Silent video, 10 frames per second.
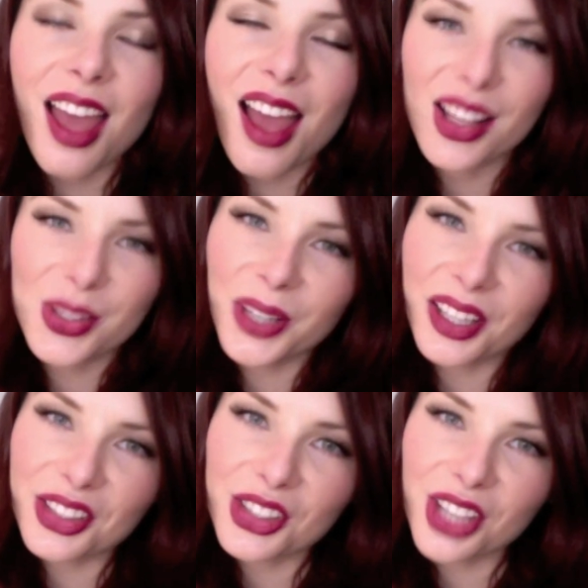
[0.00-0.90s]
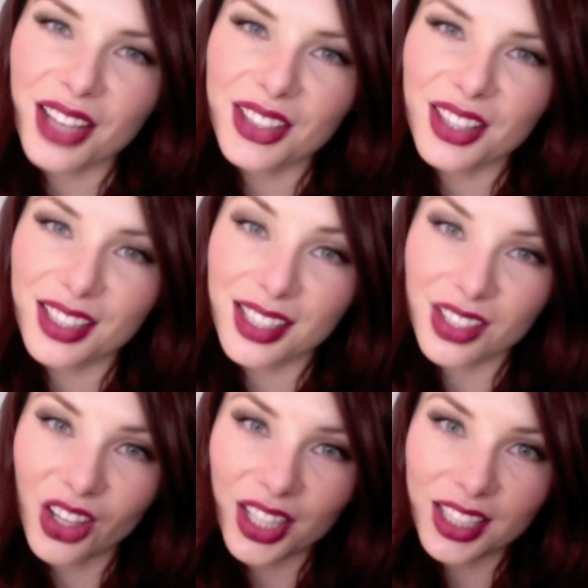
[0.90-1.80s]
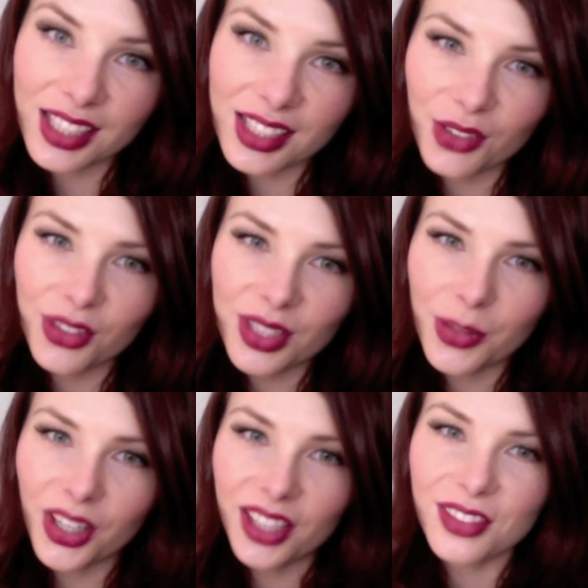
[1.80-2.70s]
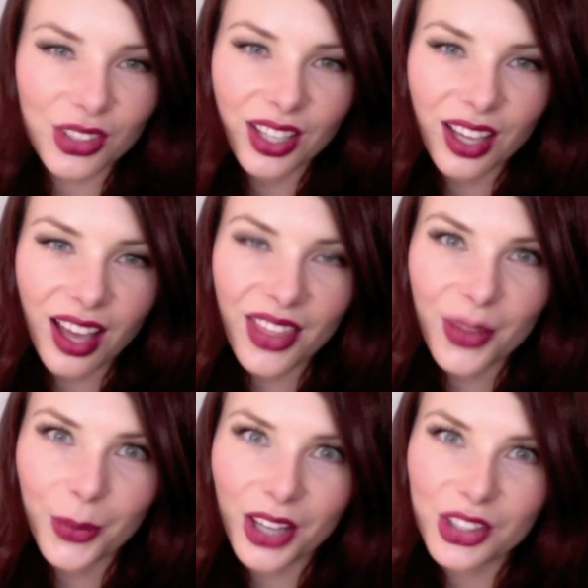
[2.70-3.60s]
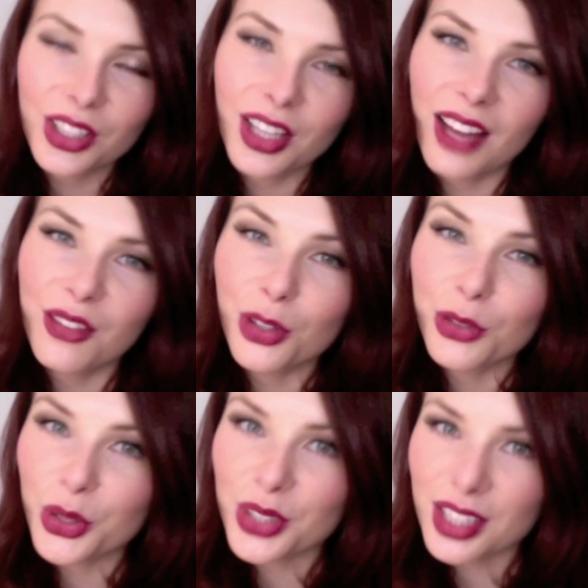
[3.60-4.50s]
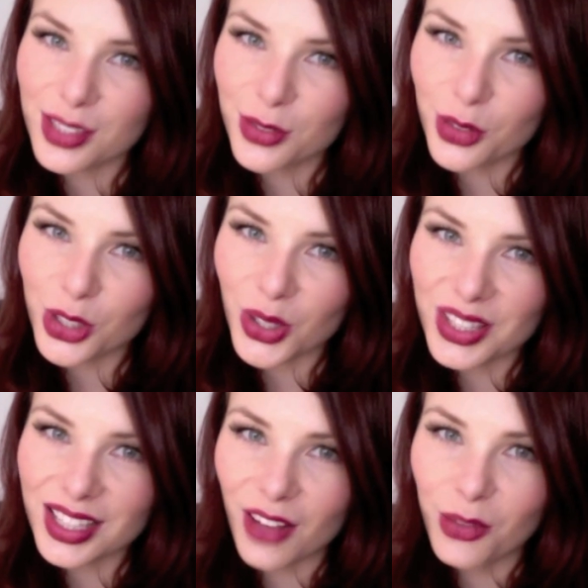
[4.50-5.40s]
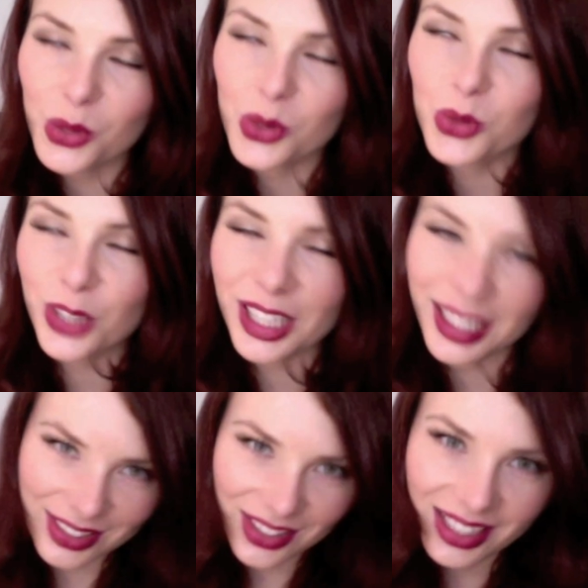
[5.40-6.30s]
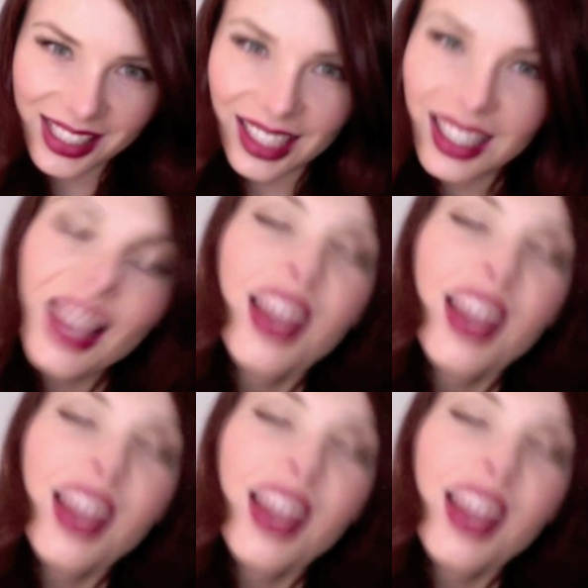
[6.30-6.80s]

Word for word: as well as chat to the designers of Izmaylova, and then we actually had front row seats for the show itself, which was really exciting.